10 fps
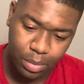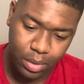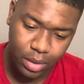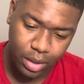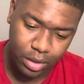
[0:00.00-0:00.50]

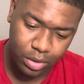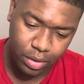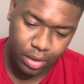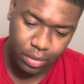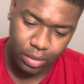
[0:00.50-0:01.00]
pull it
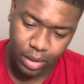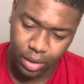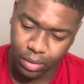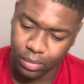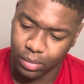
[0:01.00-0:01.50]
straight on
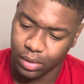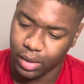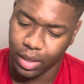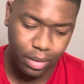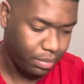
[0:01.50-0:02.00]
down.
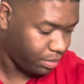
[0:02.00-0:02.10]
Yep.